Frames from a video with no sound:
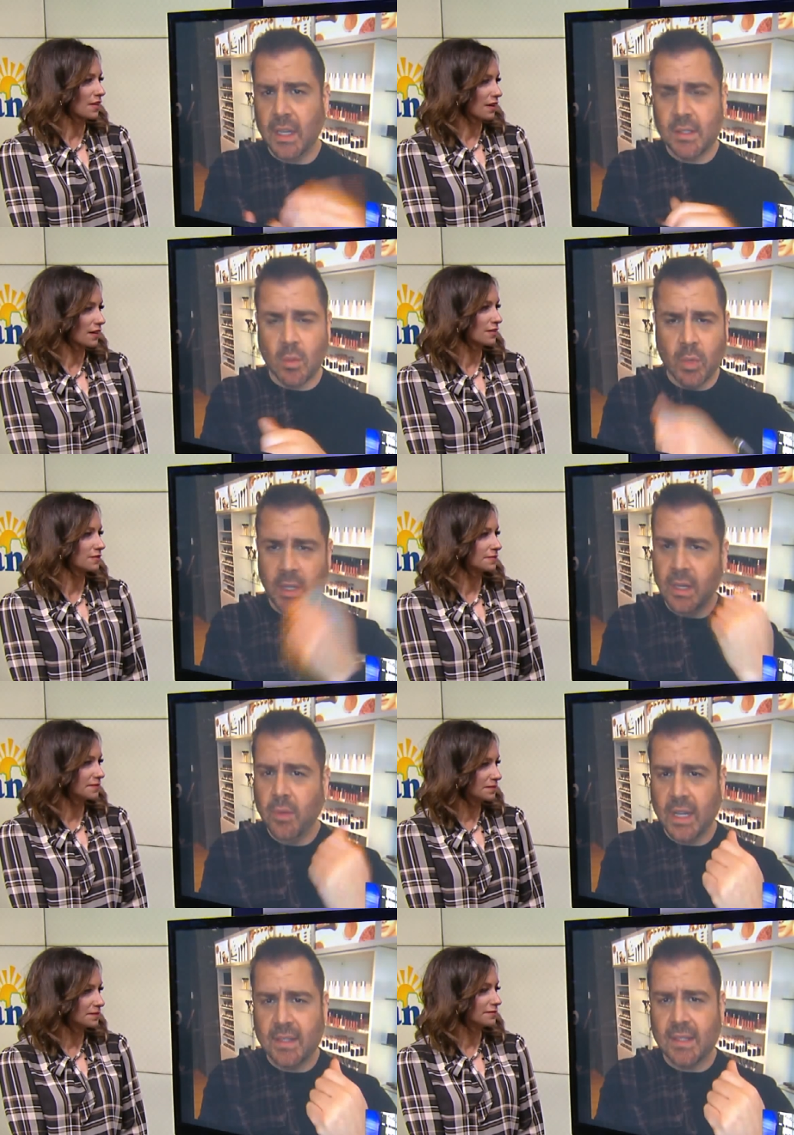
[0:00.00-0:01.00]
Speaker 1: It's a really
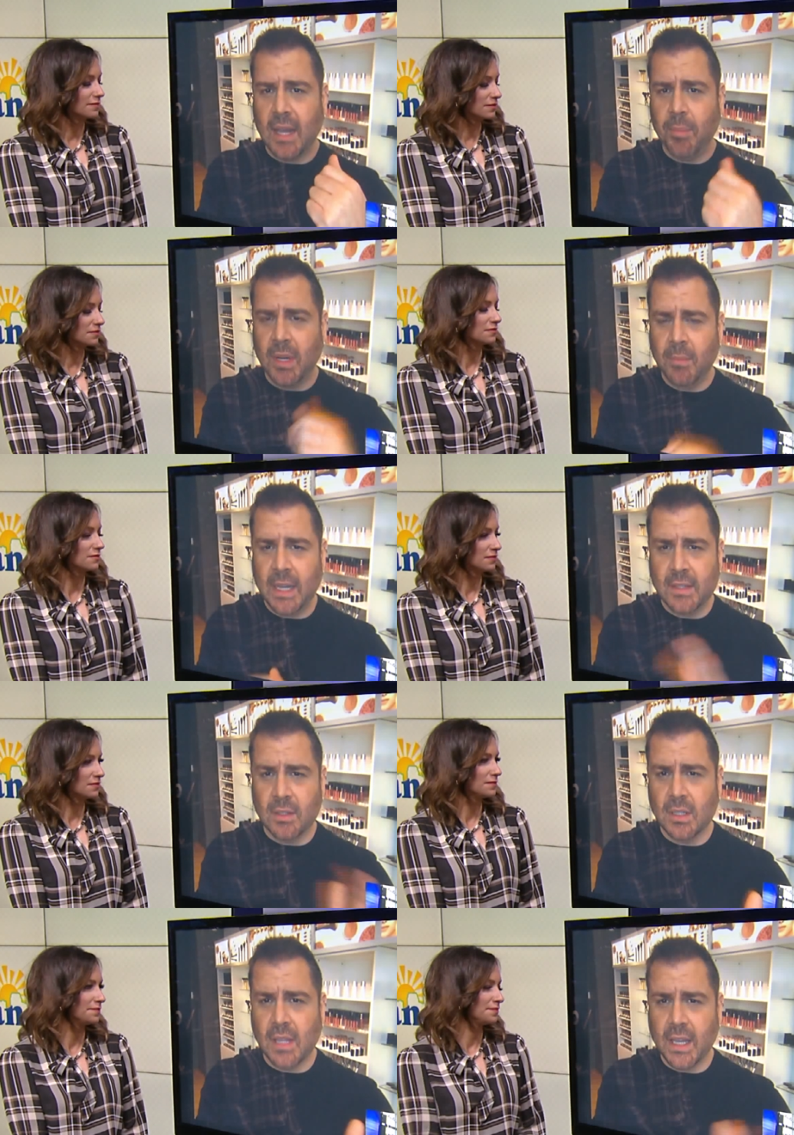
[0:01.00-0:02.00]
quick step, and it makes
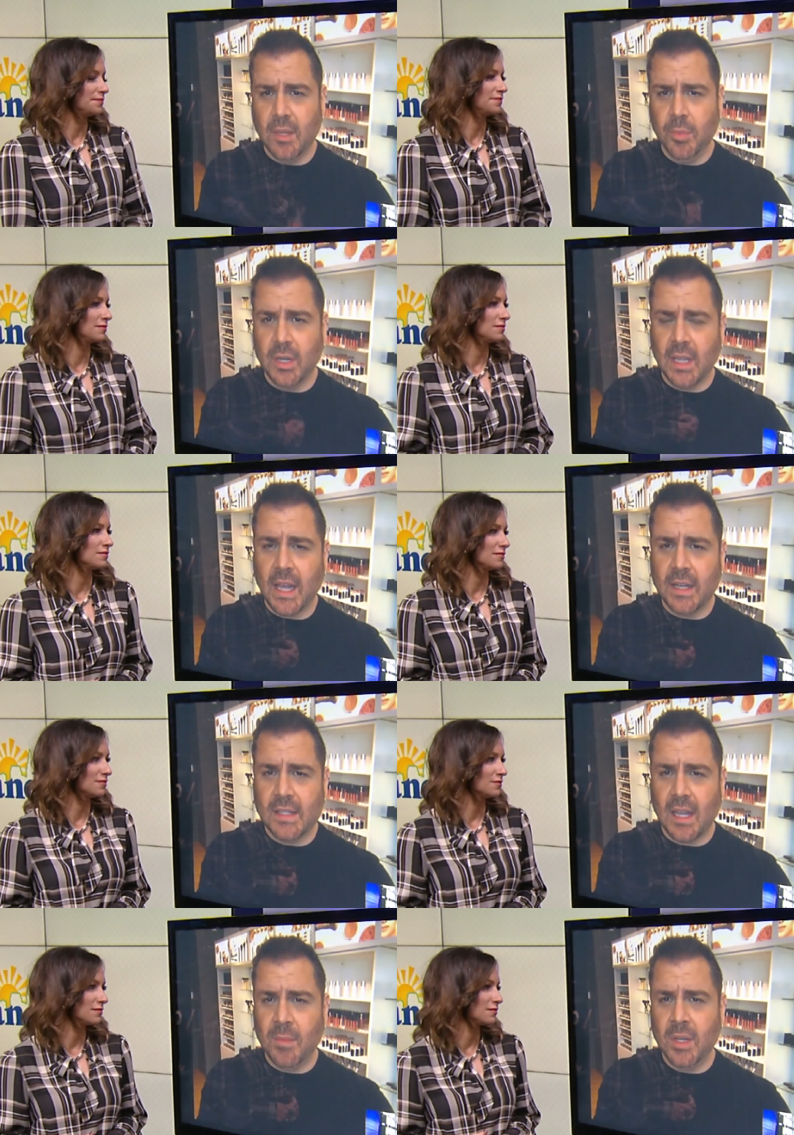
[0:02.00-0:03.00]
it look like you put a lot
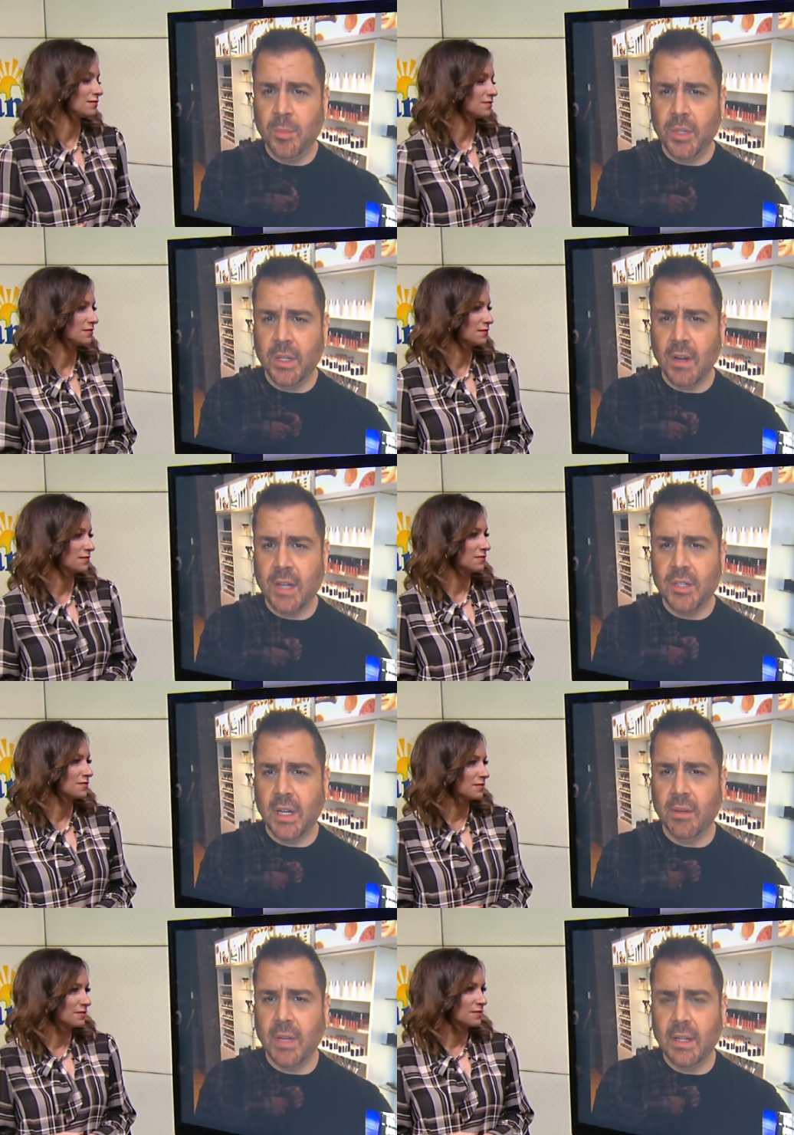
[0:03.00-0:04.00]
of time into putting your
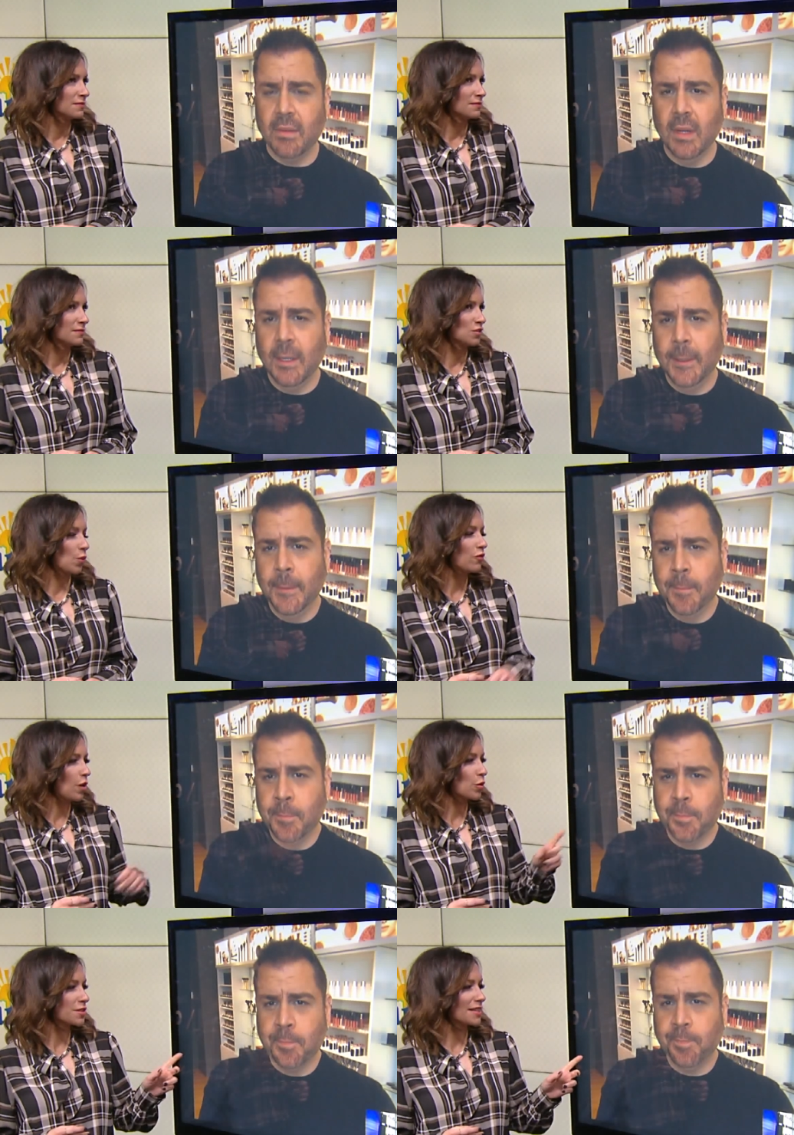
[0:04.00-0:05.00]
eyeshadow on.
Speaker 2: Do we have
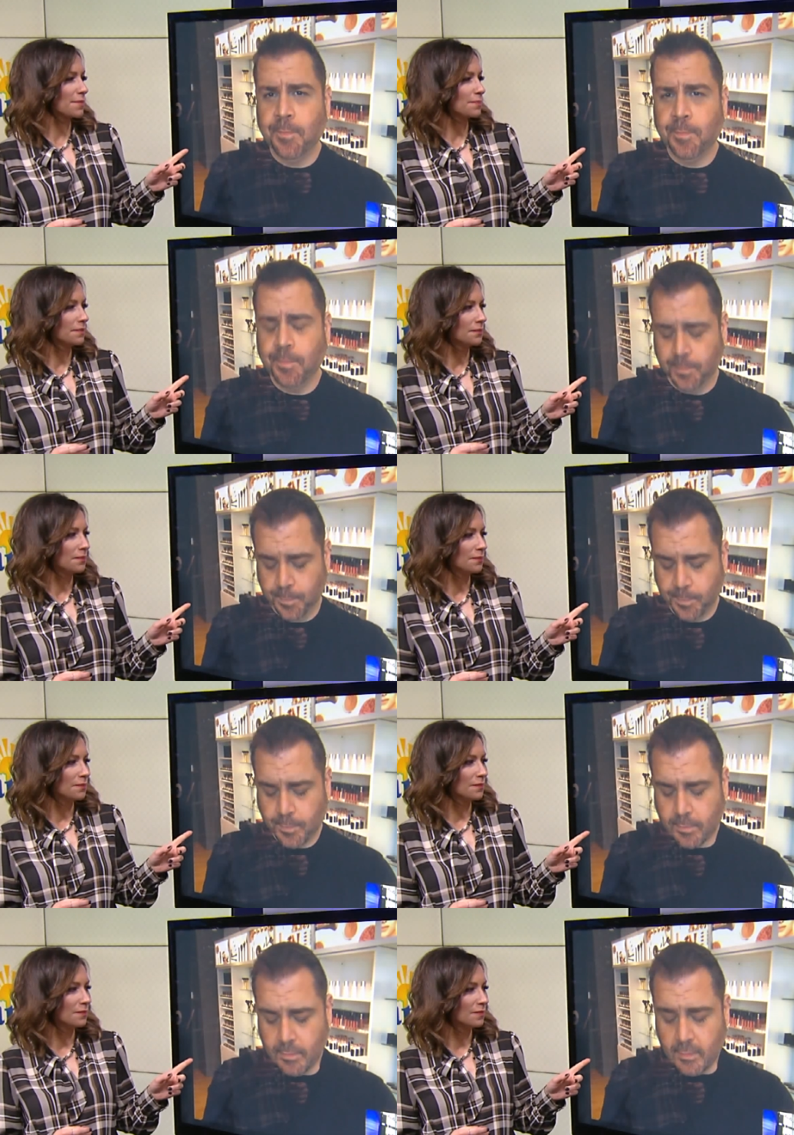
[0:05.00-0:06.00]
one more step?
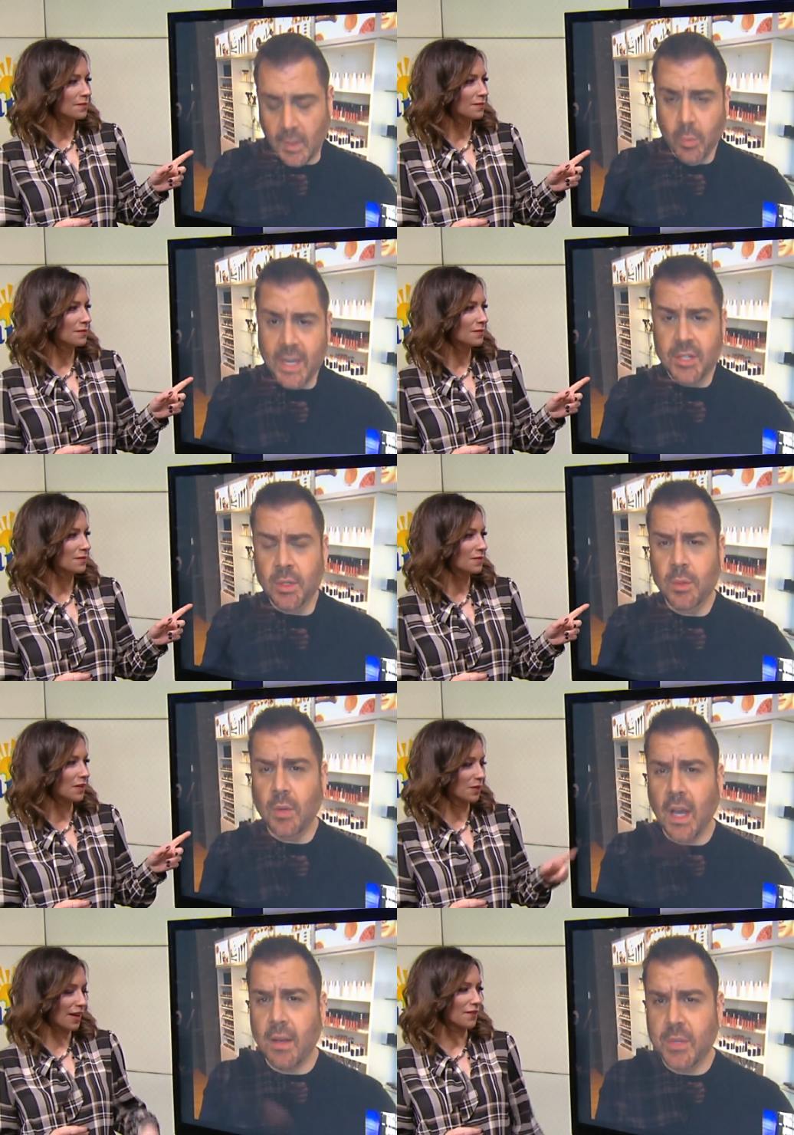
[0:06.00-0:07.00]
Speaker 1: We
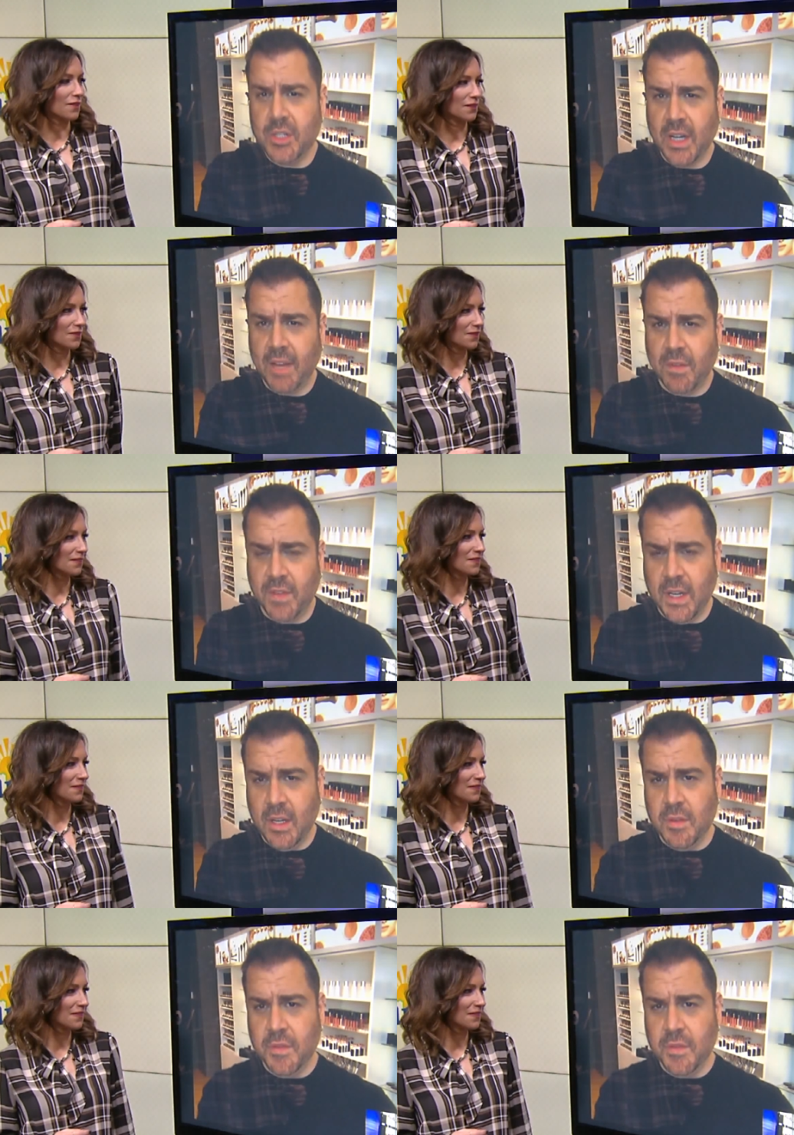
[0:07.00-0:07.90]
do. Uh, we should have a video